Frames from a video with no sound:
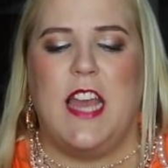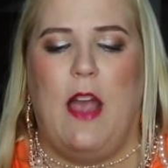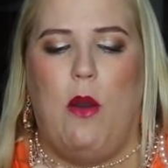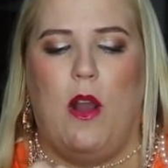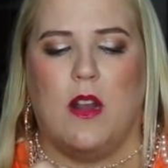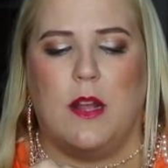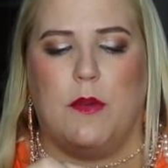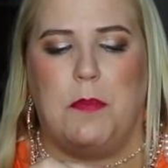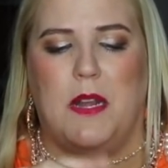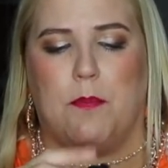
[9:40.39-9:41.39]
how hard it
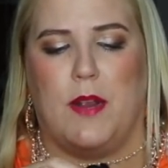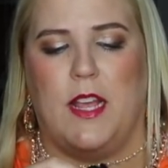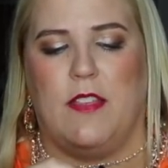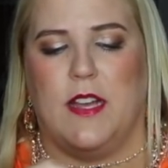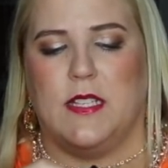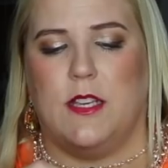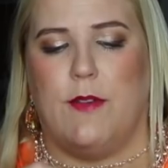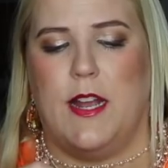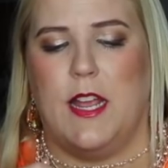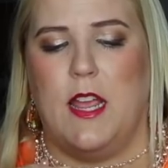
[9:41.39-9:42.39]
would be to break this. You
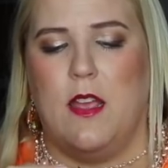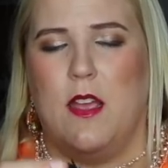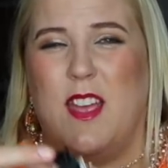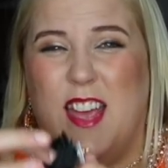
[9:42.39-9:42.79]
ready?